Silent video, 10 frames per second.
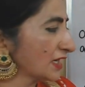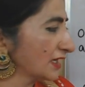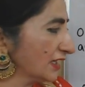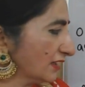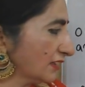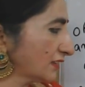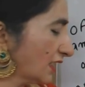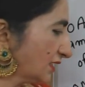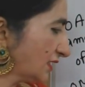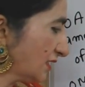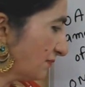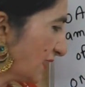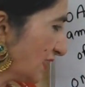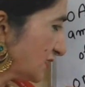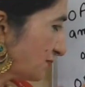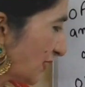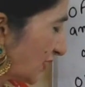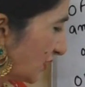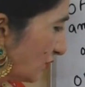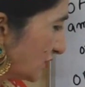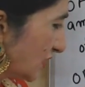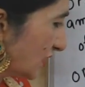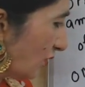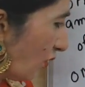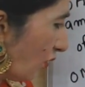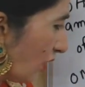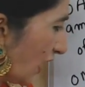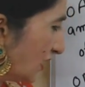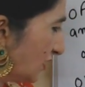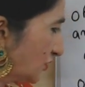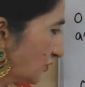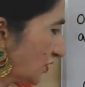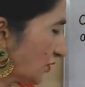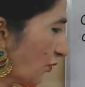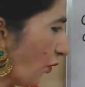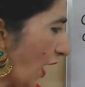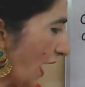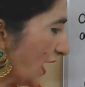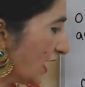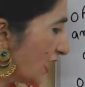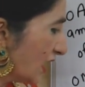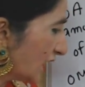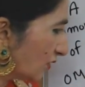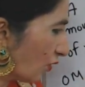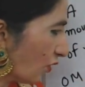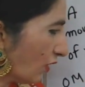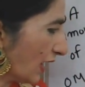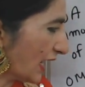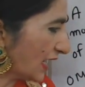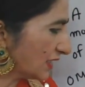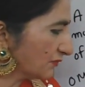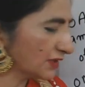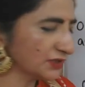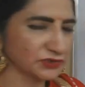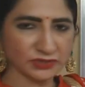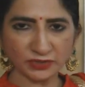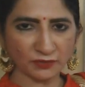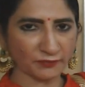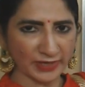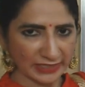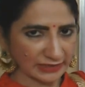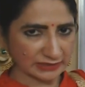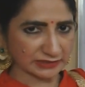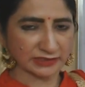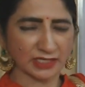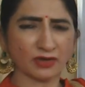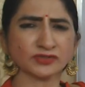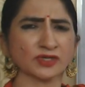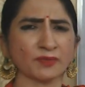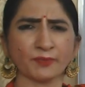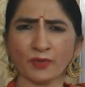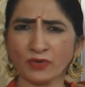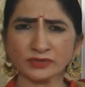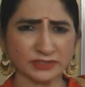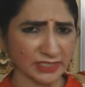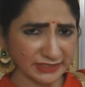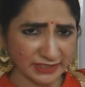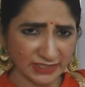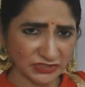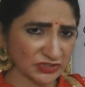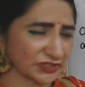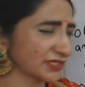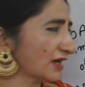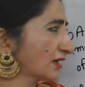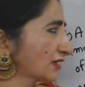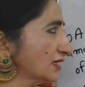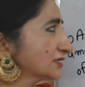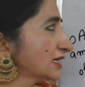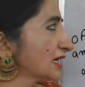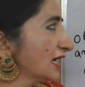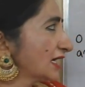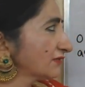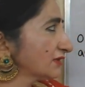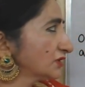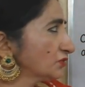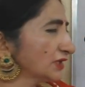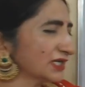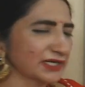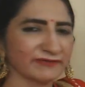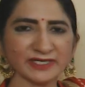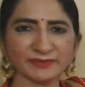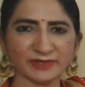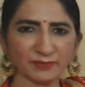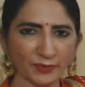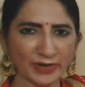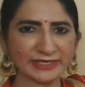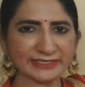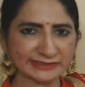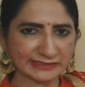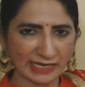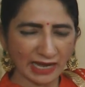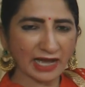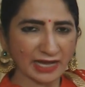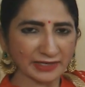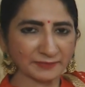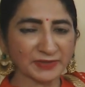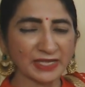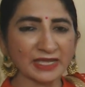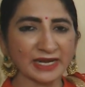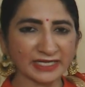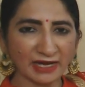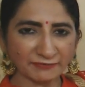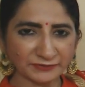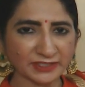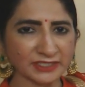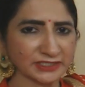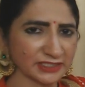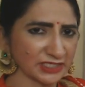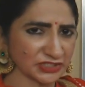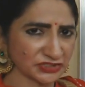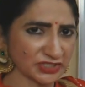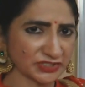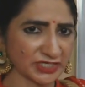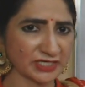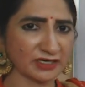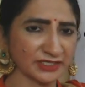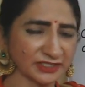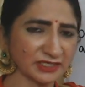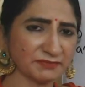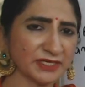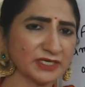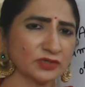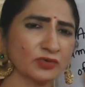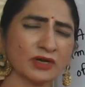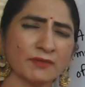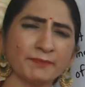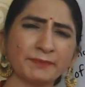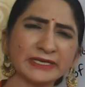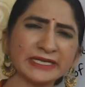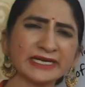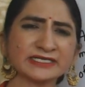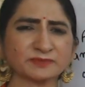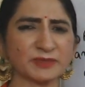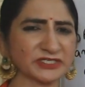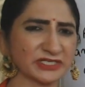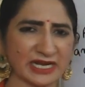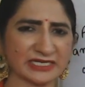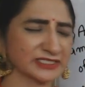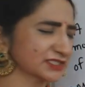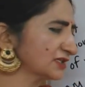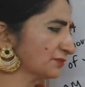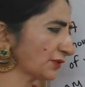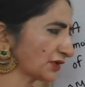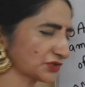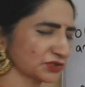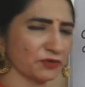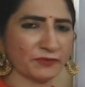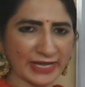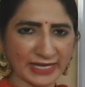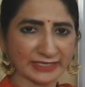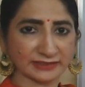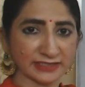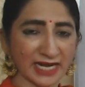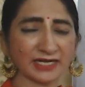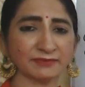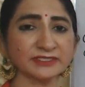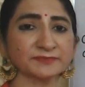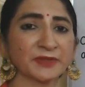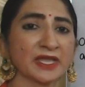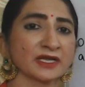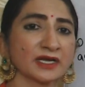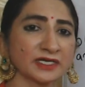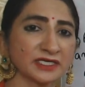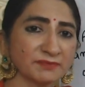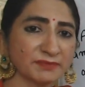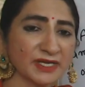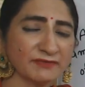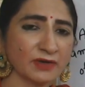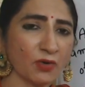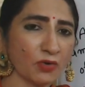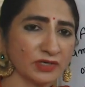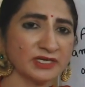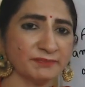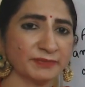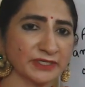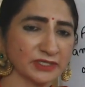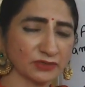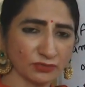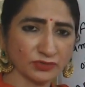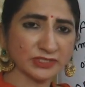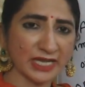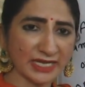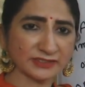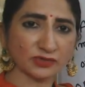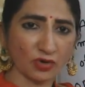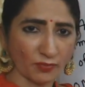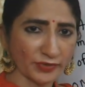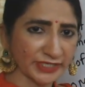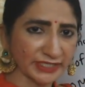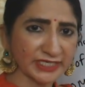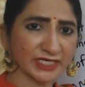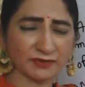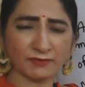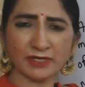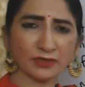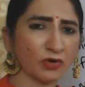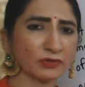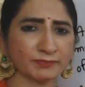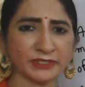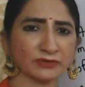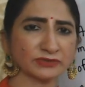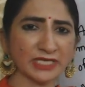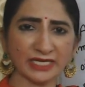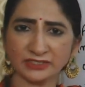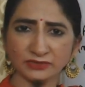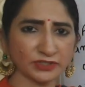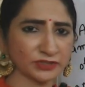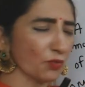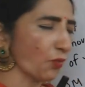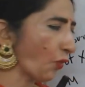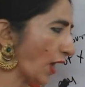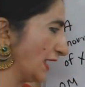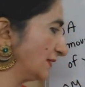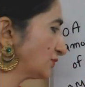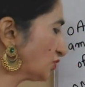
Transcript: Here, country B is producing ON unit of Y and ON1 unit of X. Now, suppose international trade occurs and our new equilibrium point is R. And after international trade, country B do complete specialization in production of X. That means country B will only produce X commodity. It will not produce any unit of Y.